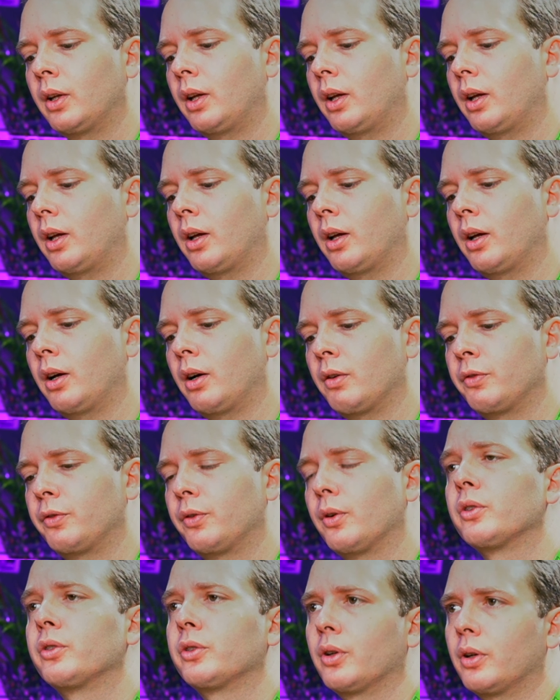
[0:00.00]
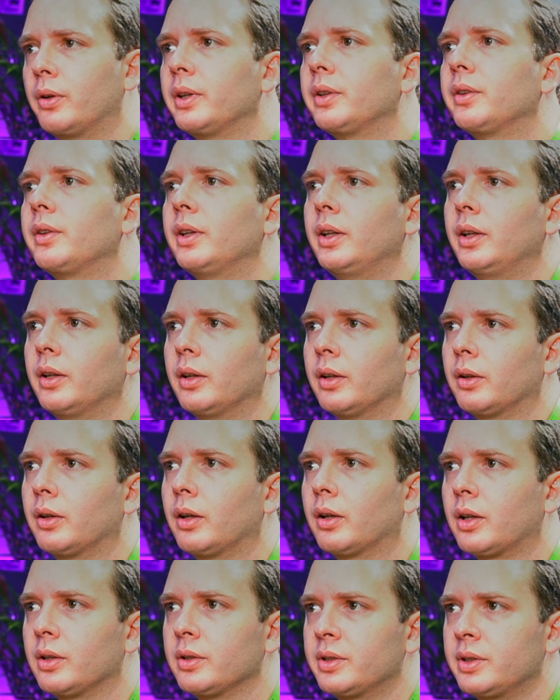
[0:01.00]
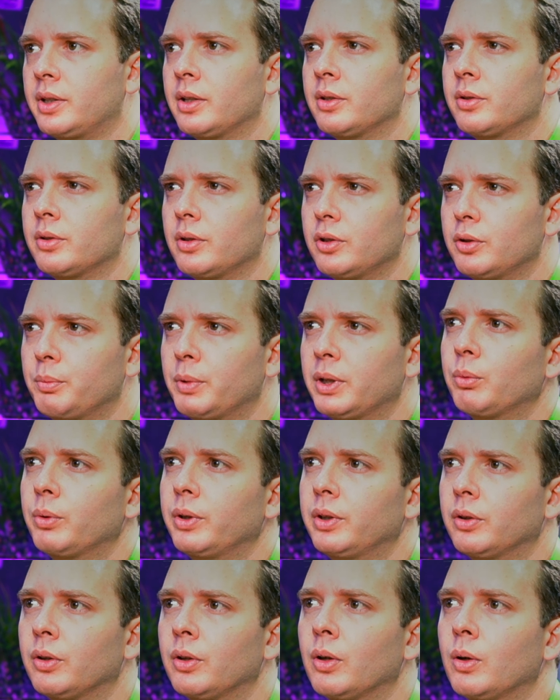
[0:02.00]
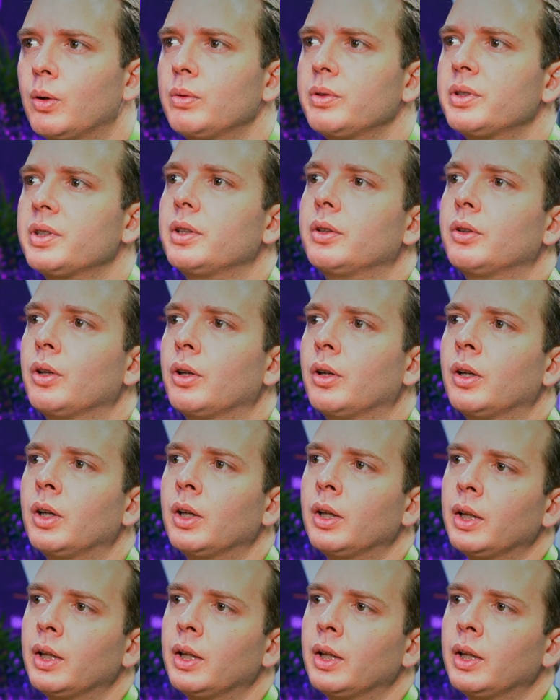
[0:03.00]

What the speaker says: authority, consensus between the nodes in the